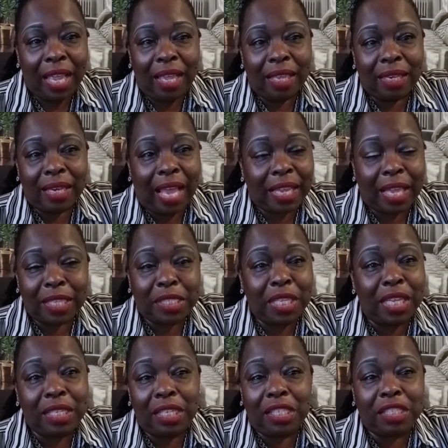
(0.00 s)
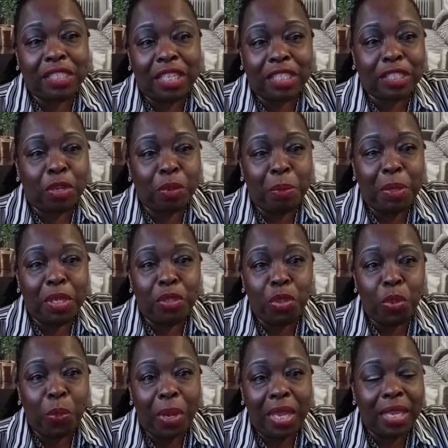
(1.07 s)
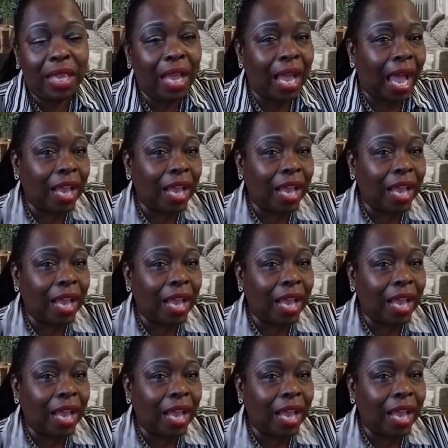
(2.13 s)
And like I said, this is just going to be a new way.